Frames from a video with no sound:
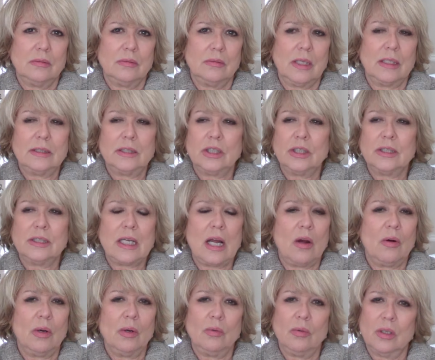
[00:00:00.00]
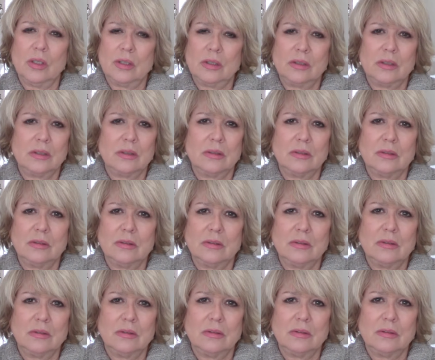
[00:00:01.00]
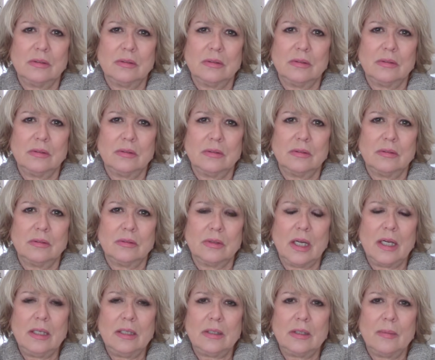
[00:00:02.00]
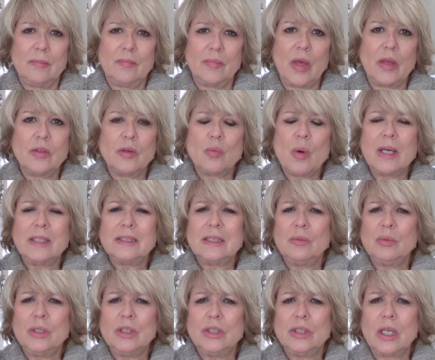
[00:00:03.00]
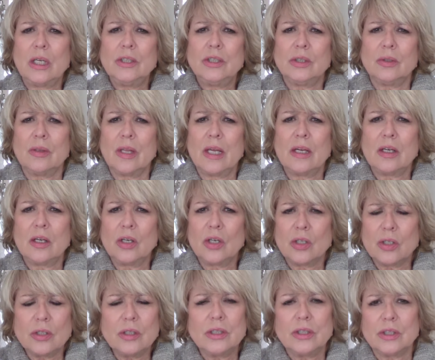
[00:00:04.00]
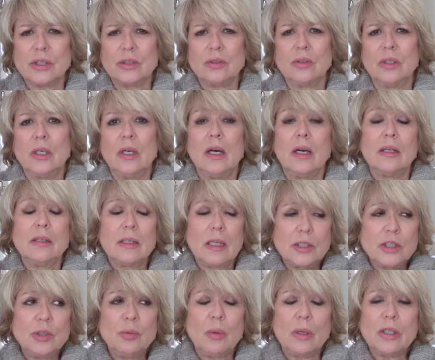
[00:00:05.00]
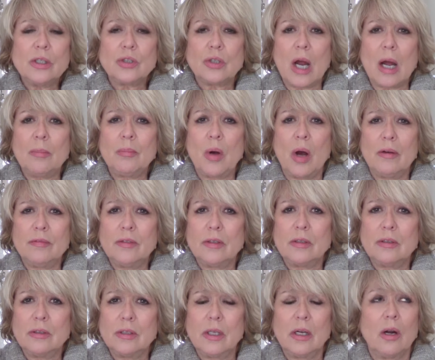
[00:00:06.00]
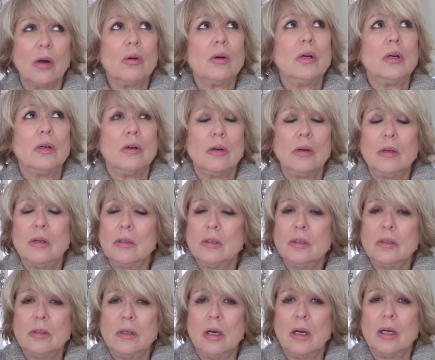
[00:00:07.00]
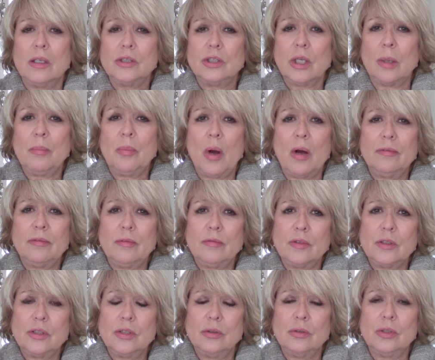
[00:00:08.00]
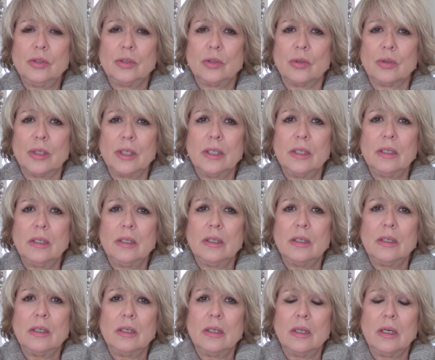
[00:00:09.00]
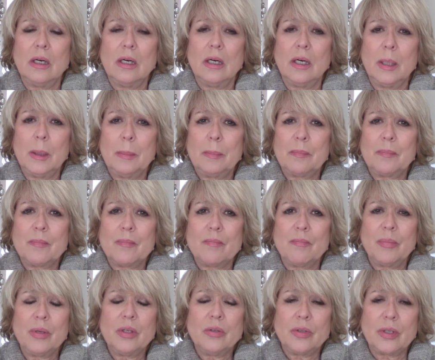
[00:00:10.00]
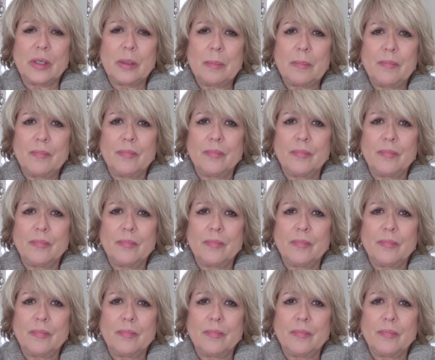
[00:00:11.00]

That's just how it works. Right? Otherwise, they wouldn't judge you. They'd encourage you, unless you want to drop off a, you know, uh, jump off of a two-story um, building.